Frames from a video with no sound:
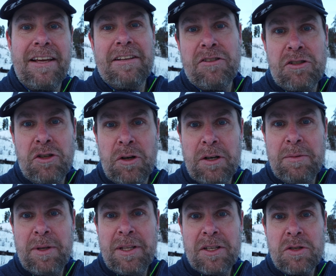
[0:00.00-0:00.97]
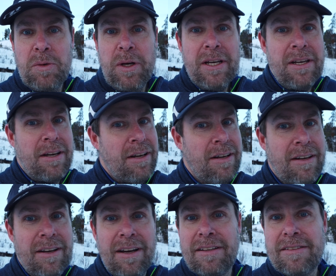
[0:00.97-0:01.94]
Thanks for joining me this week.
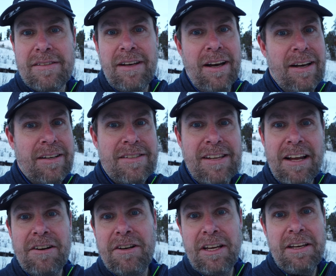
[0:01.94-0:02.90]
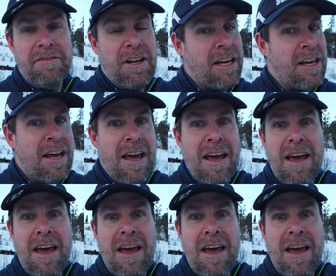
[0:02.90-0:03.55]
It's uh, Saturday evening,